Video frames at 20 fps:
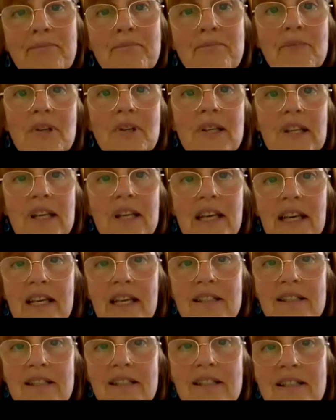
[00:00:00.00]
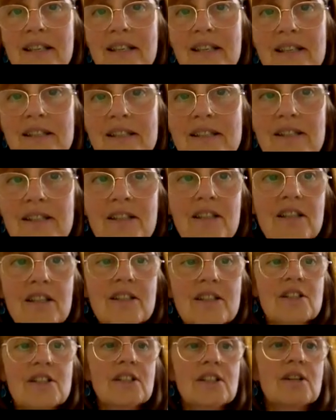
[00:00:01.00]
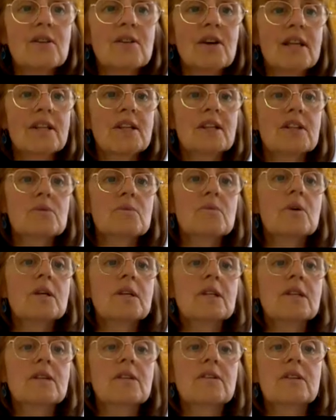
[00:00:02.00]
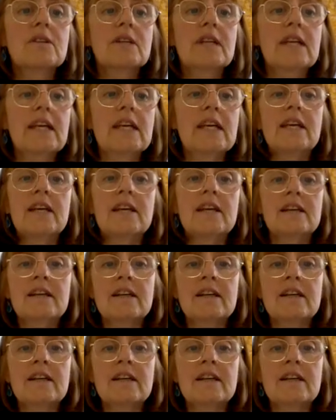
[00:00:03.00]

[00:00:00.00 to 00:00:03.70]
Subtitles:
breathing exercises you can do, and there's one on here.